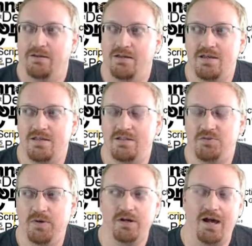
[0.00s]

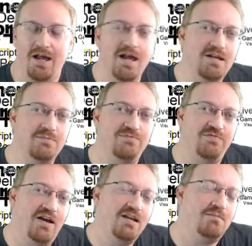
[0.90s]
it's weird. I end up
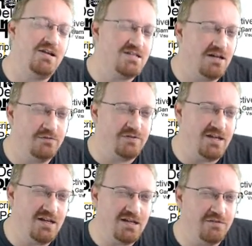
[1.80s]
finding myself
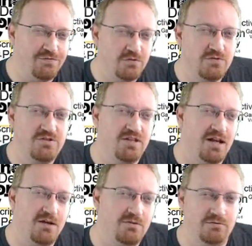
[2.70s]
eating foods
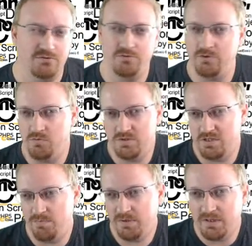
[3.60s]
that I wouldn't
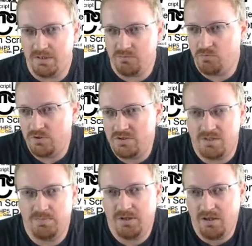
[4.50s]

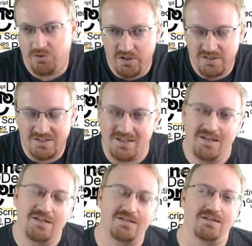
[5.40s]
typically think to
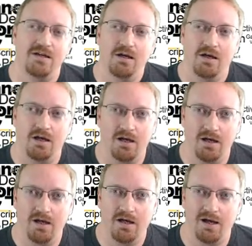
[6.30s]
eat.
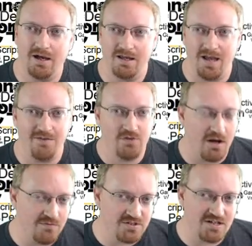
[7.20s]
I have
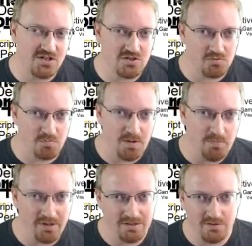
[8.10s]
conversations with
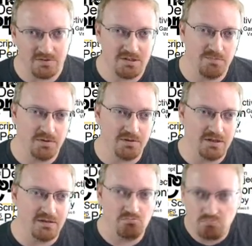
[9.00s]
people I don't
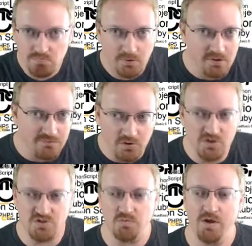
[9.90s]
typically
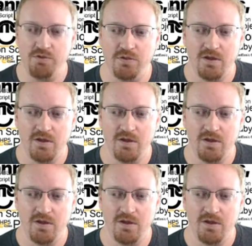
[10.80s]
converse with.